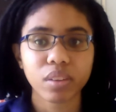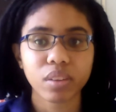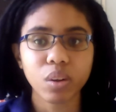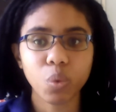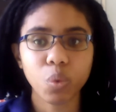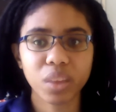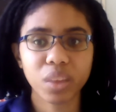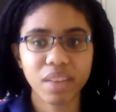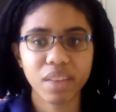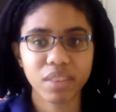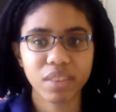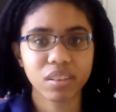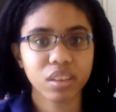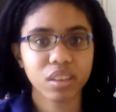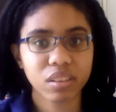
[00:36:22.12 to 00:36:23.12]
when they
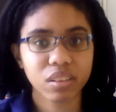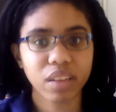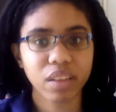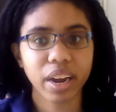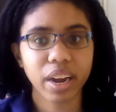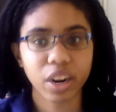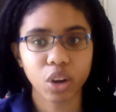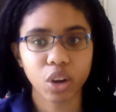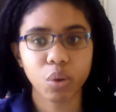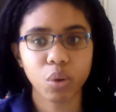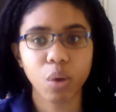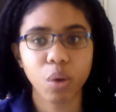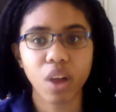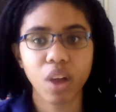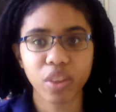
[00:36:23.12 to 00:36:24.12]
visited the site. I
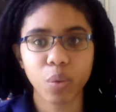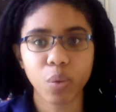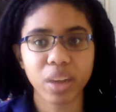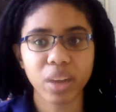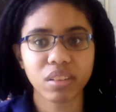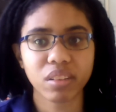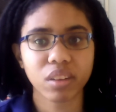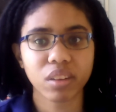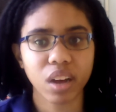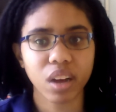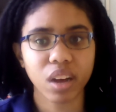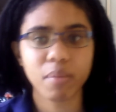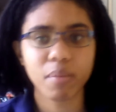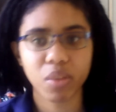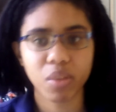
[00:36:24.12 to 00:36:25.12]
know on their way to their
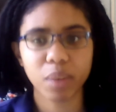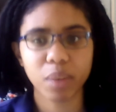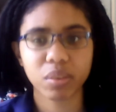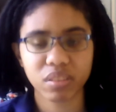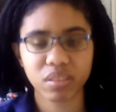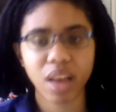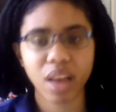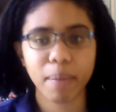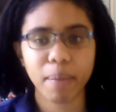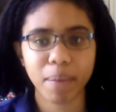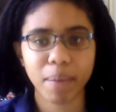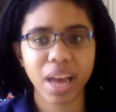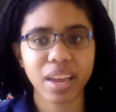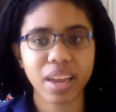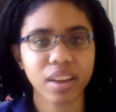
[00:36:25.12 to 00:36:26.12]
honeymoon, they will stop
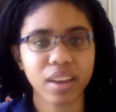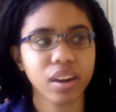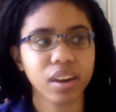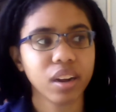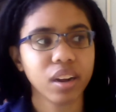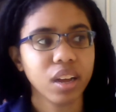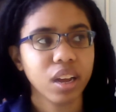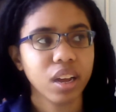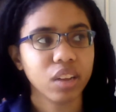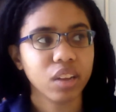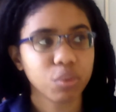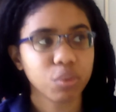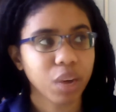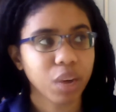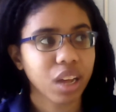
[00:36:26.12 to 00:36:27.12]
by here as
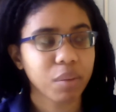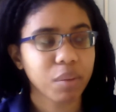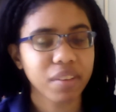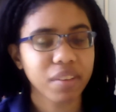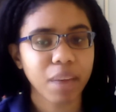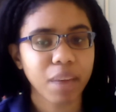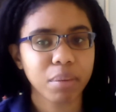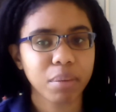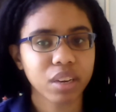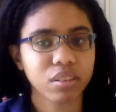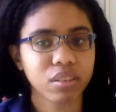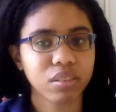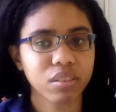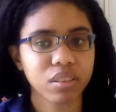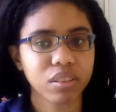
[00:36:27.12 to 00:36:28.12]
well. And we've got
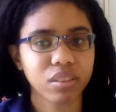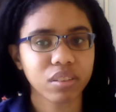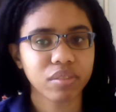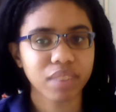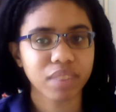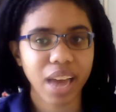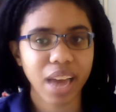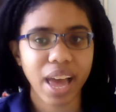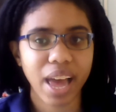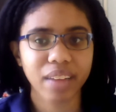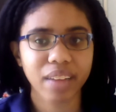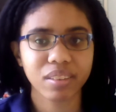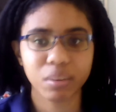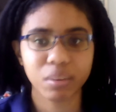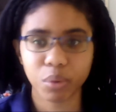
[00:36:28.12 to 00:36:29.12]
pictures of
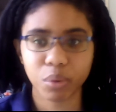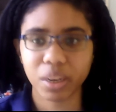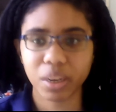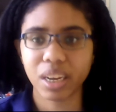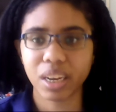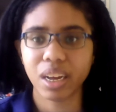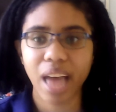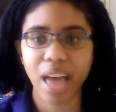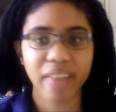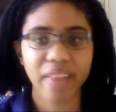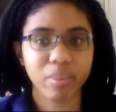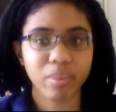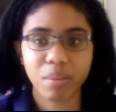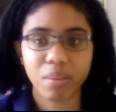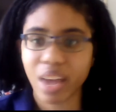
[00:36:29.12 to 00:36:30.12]
Nat and Maria at
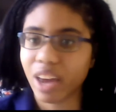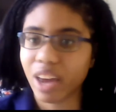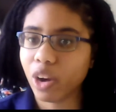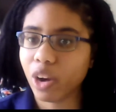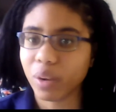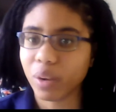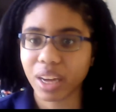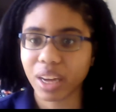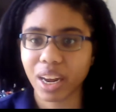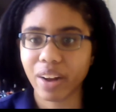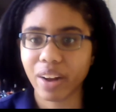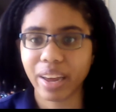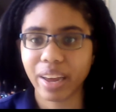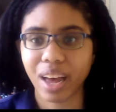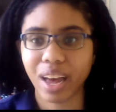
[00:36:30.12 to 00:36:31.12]
the piano in
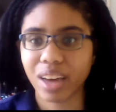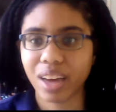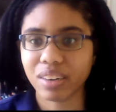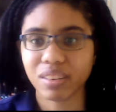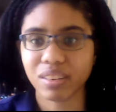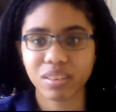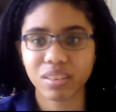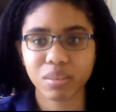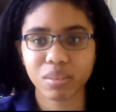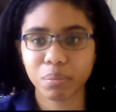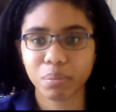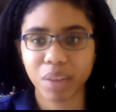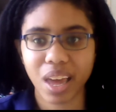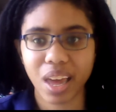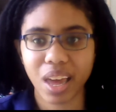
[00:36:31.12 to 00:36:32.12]
Canary Cottage, just
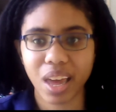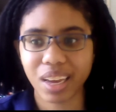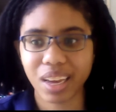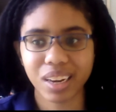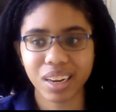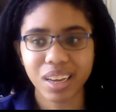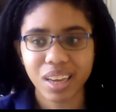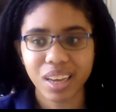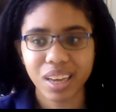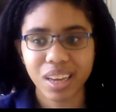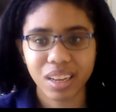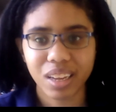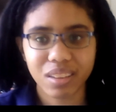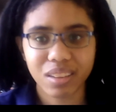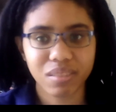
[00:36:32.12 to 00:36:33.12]
playing it.
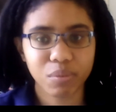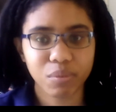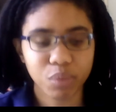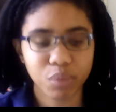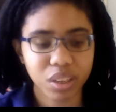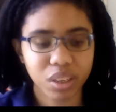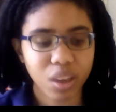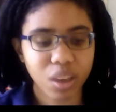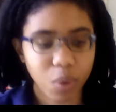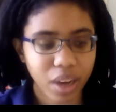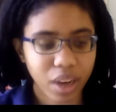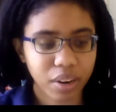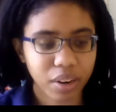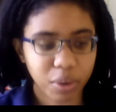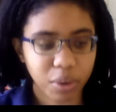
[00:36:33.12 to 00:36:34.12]
It's really
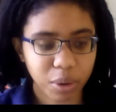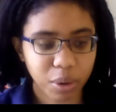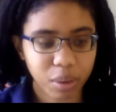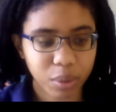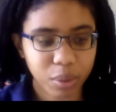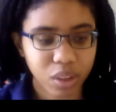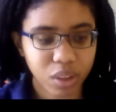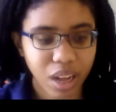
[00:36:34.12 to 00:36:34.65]
quite adorable.